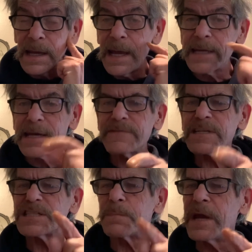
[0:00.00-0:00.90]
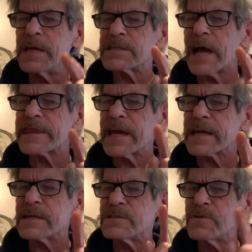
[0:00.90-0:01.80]
He gives a speech, I
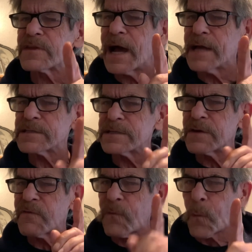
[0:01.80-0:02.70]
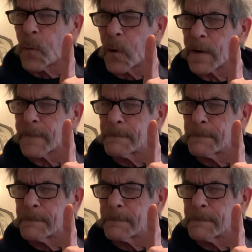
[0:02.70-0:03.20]
think, in 2004